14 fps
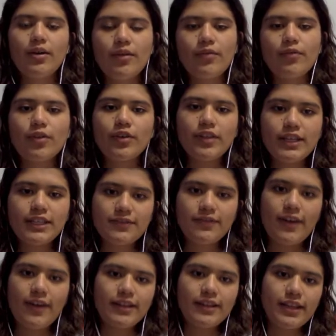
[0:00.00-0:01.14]
For this
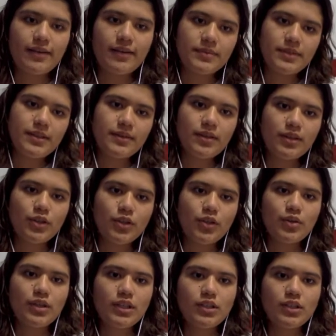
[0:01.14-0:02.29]
final damping, you
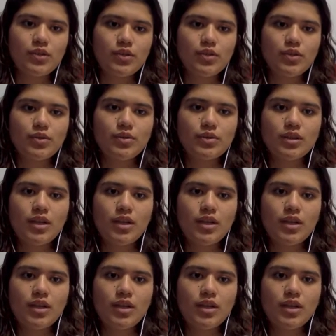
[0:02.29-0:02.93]
need to use